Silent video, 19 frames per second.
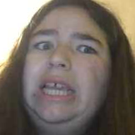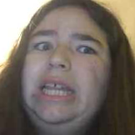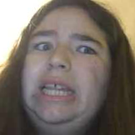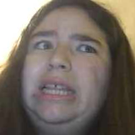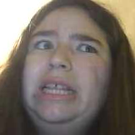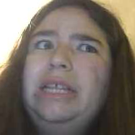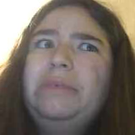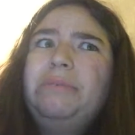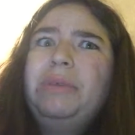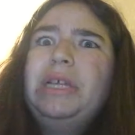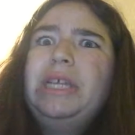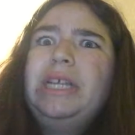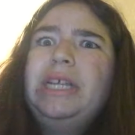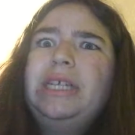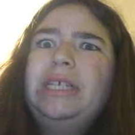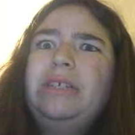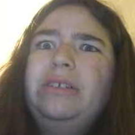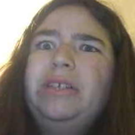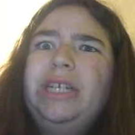and that's probably
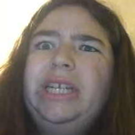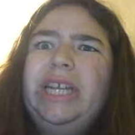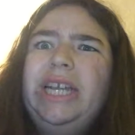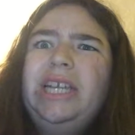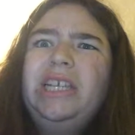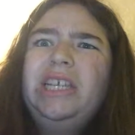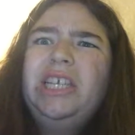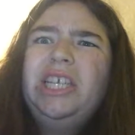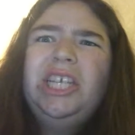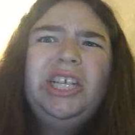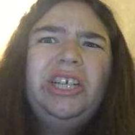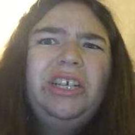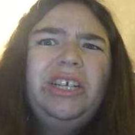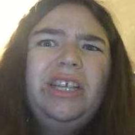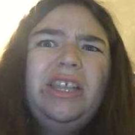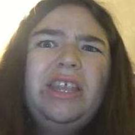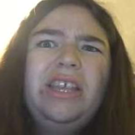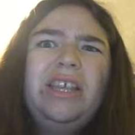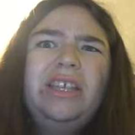not until next year,
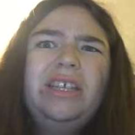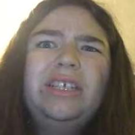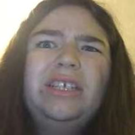I think,